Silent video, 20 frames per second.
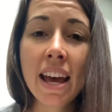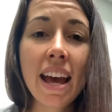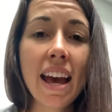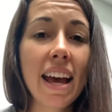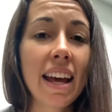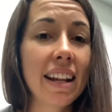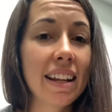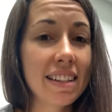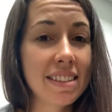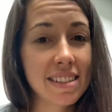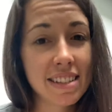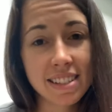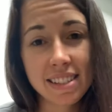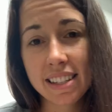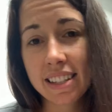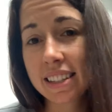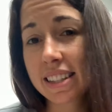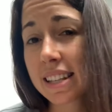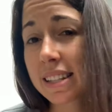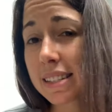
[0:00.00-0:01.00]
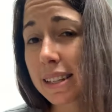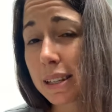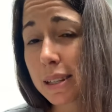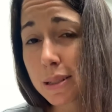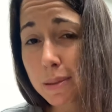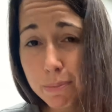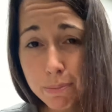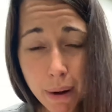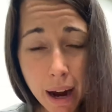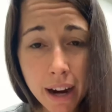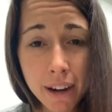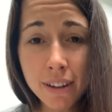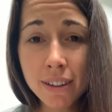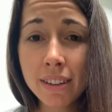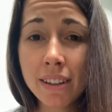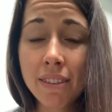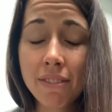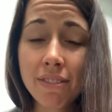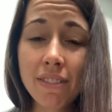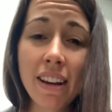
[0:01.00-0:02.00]
And it's just like this like
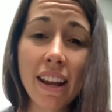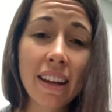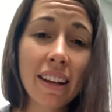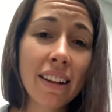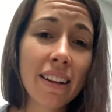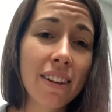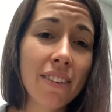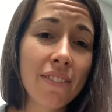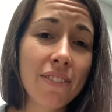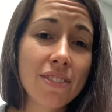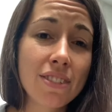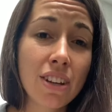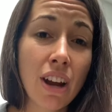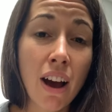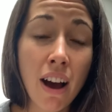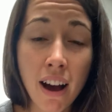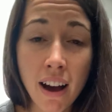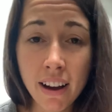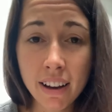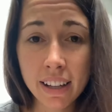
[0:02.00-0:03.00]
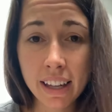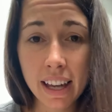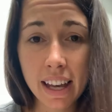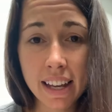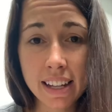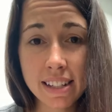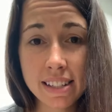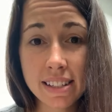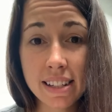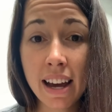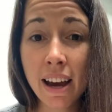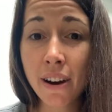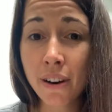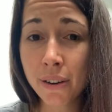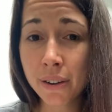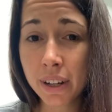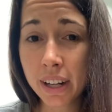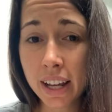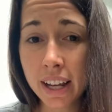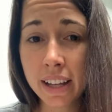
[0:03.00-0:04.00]
spiral of negative talk and
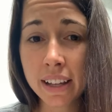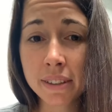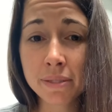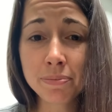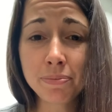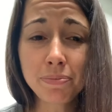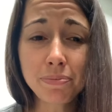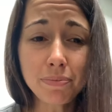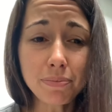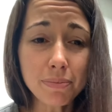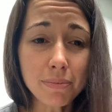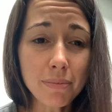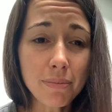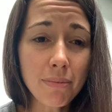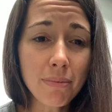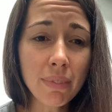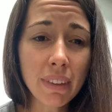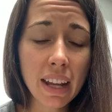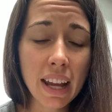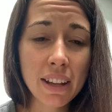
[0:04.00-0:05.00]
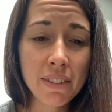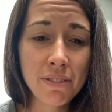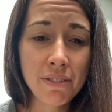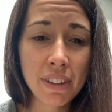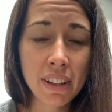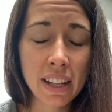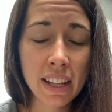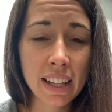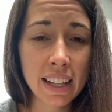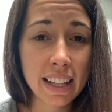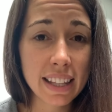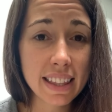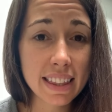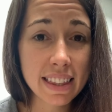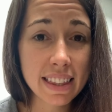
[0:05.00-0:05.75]
doubt and feeling like